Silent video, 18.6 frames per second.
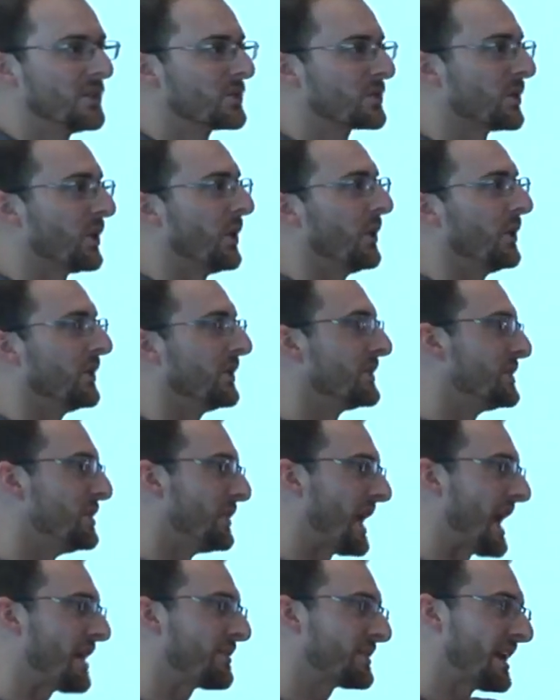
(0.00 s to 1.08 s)
So
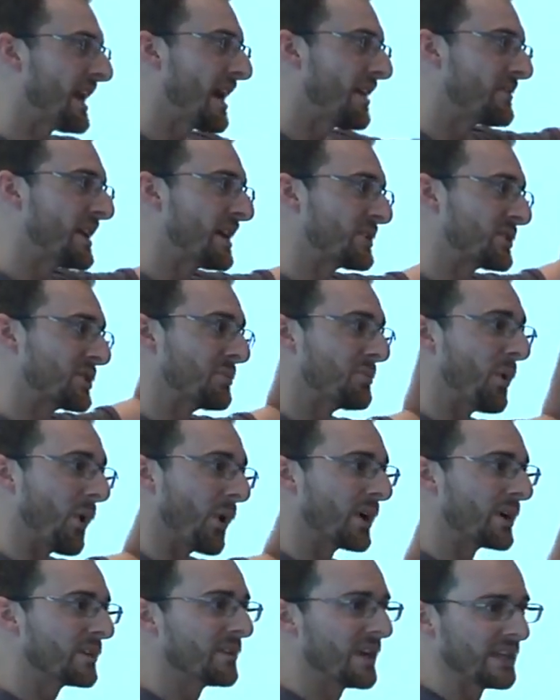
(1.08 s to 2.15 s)
you have to have that
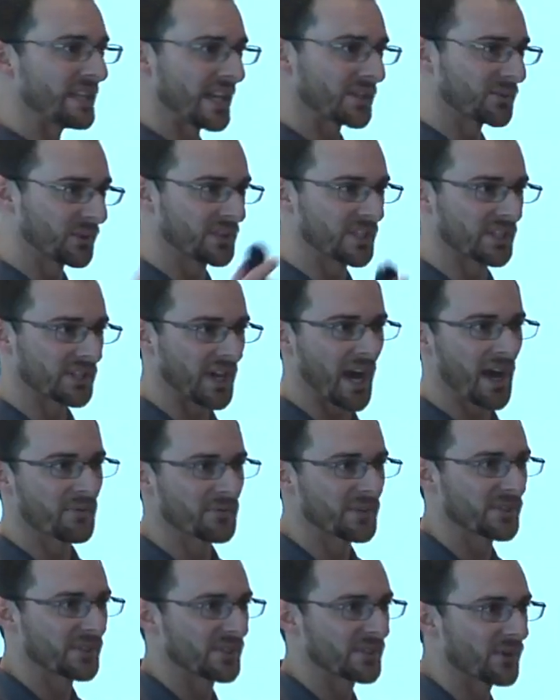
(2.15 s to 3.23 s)
support, and that's what this
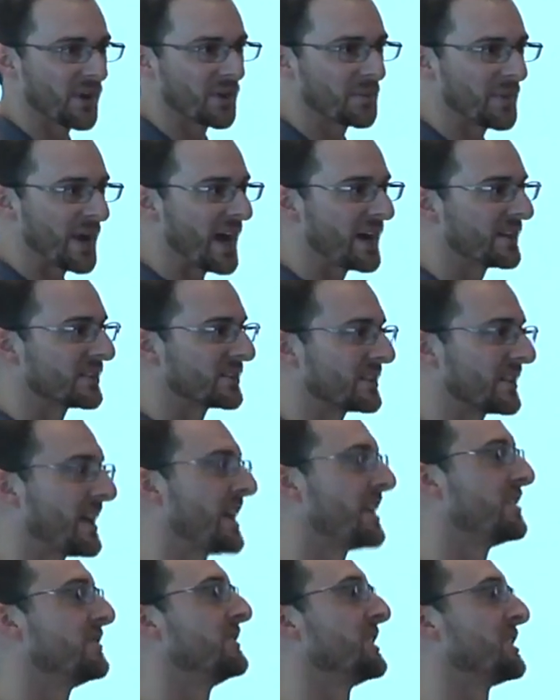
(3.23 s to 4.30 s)
conference is all about, is to
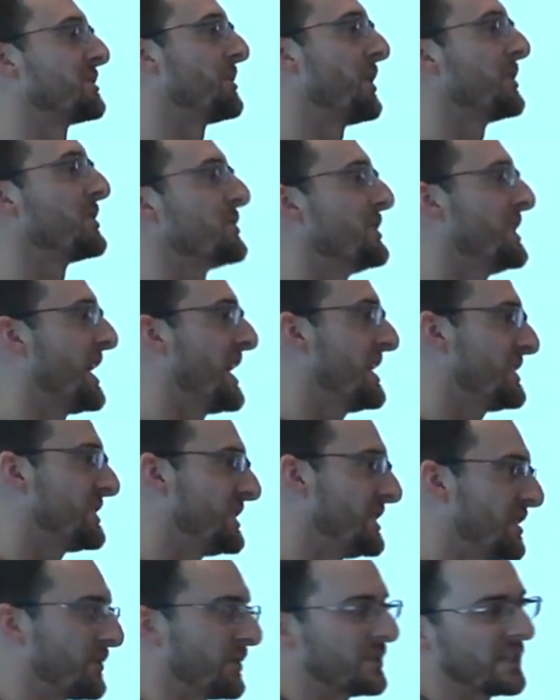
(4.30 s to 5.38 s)
kind of expose you guys
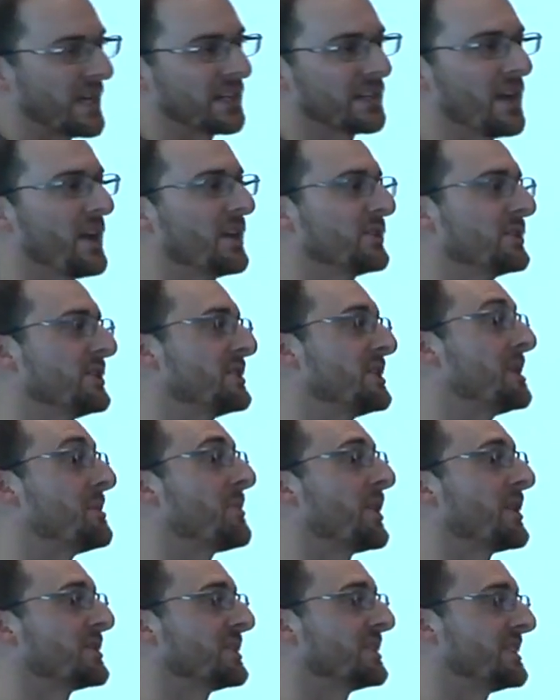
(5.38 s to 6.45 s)
to different technologies, the
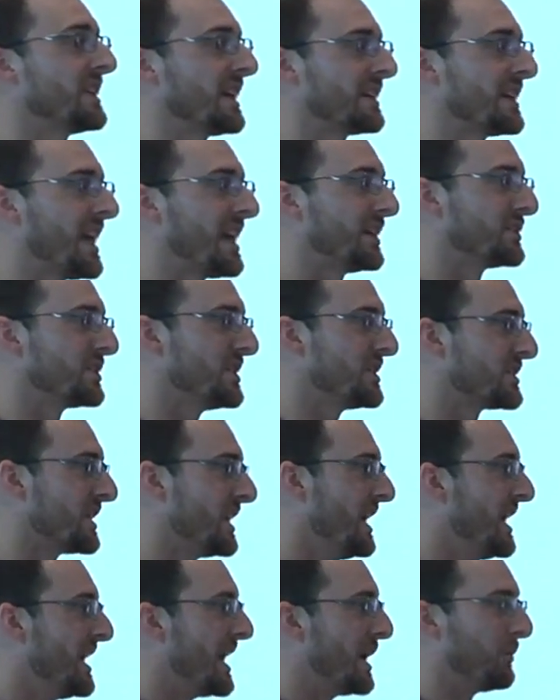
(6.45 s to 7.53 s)
emerging technologies,
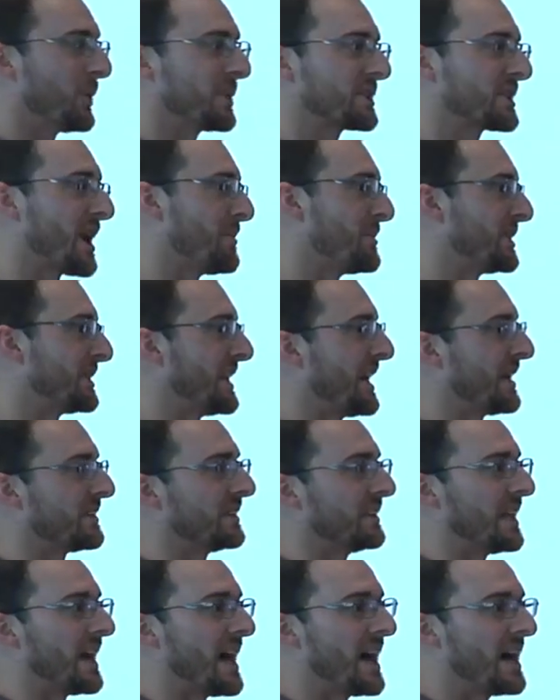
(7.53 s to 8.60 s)
and what's coming down
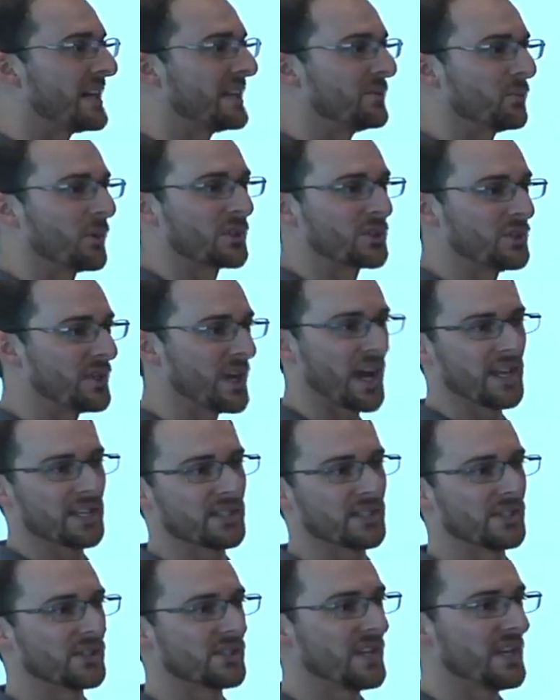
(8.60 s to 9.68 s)
the line, and what you guys
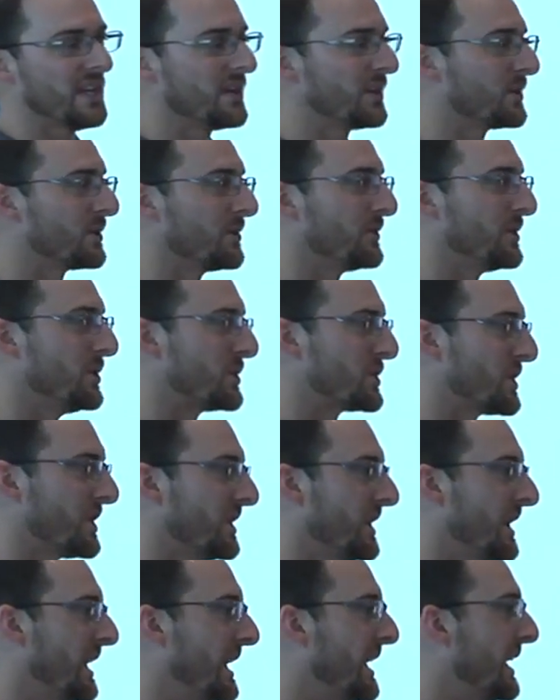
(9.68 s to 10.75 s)
could see here in the
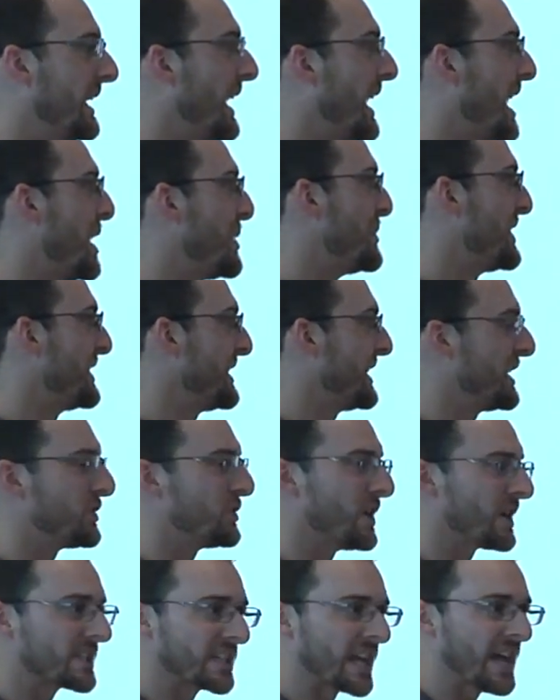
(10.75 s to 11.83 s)
future, um, and to get
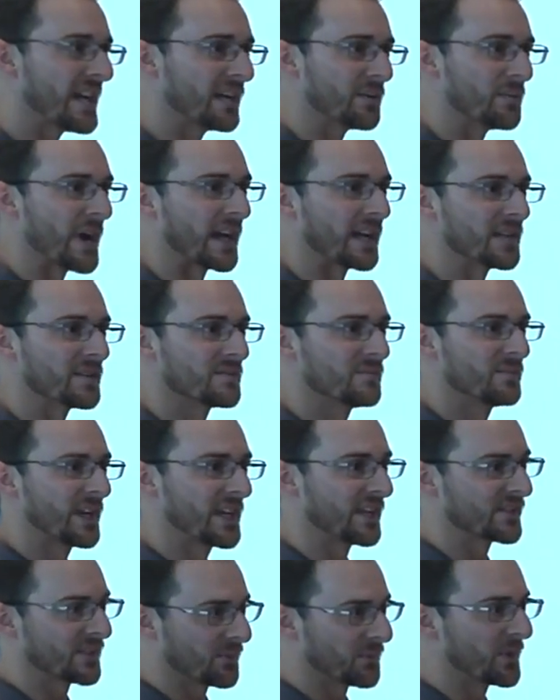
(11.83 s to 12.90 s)
you excited about it,
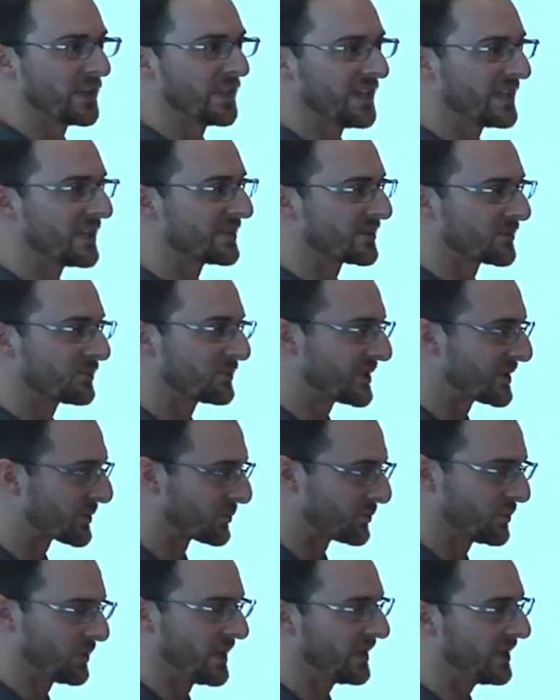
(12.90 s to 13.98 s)
because it really is, there's
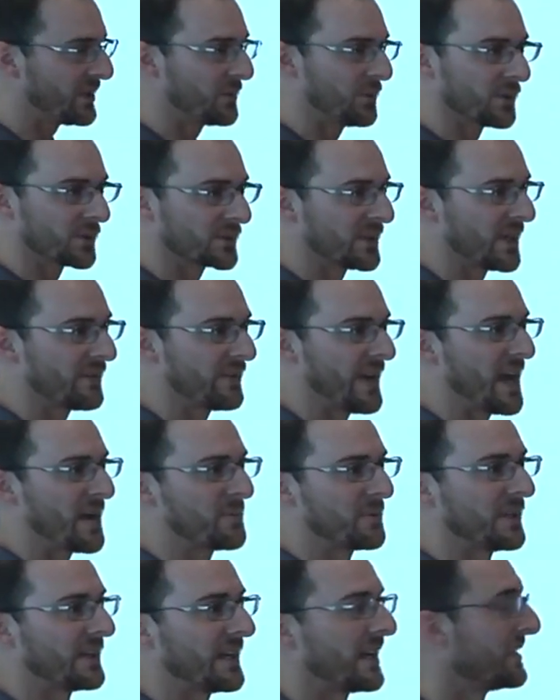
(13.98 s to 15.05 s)
really cool stuff
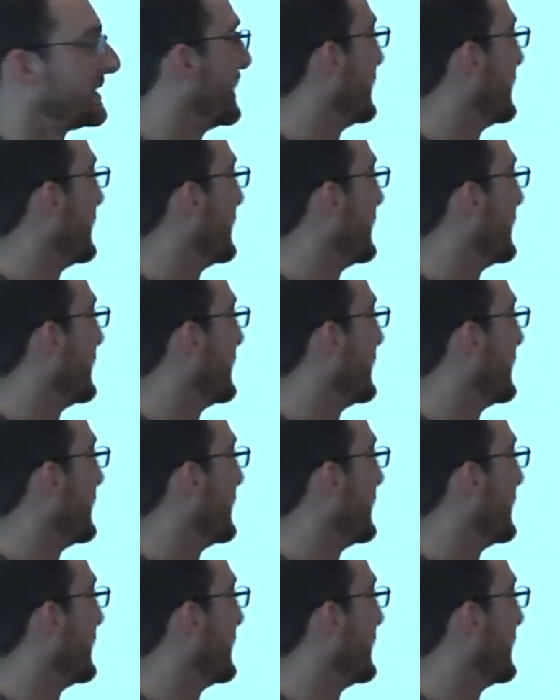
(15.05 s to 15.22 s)
happening out